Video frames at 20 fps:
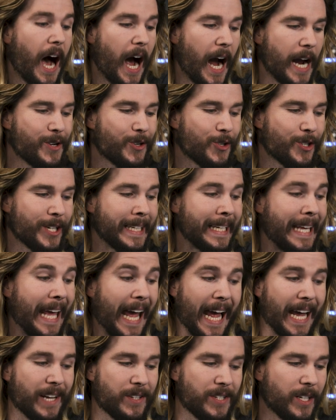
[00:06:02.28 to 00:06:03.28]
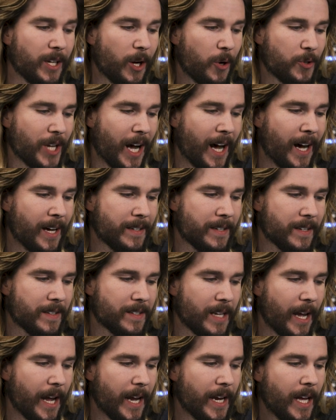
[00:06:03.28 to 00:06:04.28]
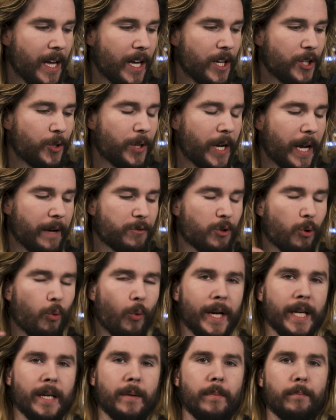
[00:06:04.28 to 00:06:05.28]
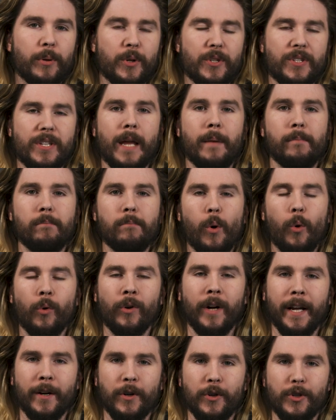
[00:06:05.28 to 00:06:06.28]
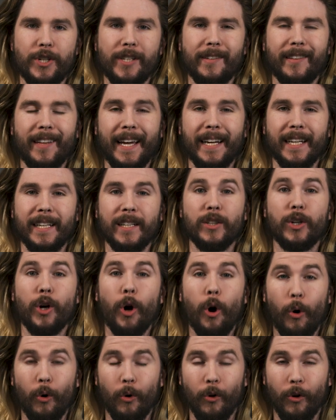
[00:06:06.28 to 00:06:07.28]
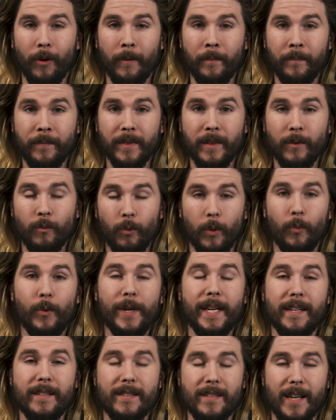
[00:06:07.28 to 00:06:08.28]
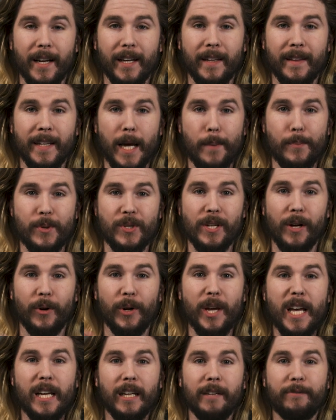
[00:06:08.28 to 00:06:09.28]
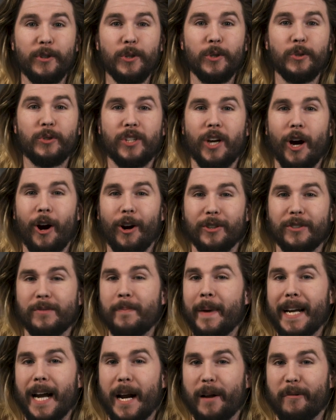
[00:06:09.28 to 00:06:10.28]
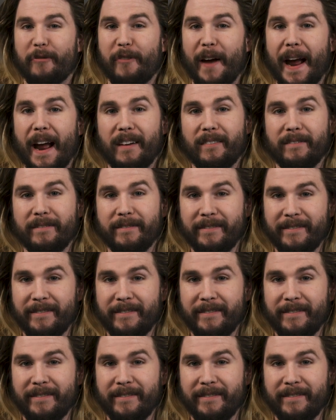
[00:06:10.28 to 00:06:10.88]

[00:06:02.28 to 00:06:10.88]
hydrogen gas. He goes on to say, you could have 20% more energy than in coal, what we said in the episode, if you use cards made out of fat.